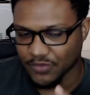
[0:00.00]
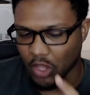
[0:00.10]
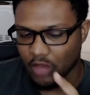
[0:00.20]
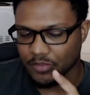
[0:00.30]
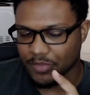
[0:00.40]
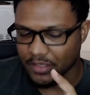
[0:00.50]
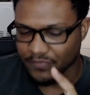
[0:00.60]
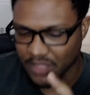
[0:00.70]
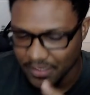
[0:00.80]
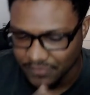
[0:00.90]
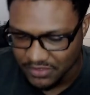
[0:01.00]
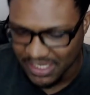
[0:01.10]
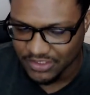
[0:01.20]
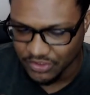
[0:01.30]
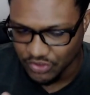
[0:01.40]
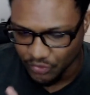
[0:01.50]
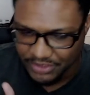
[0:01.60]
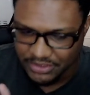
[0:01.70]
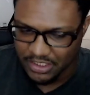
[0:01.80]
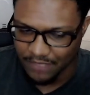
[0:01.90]
I've talked about a lot of Assassin's
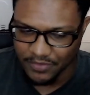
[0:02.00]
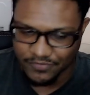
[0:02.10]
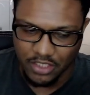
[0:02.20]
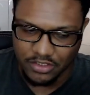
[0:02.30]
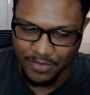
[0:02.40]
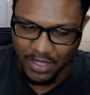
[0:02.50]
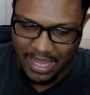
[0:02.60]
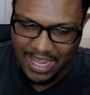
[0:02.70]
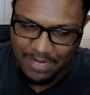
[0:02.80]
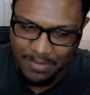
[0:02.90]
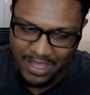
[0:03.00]
Creed stuff. I've talked about anime.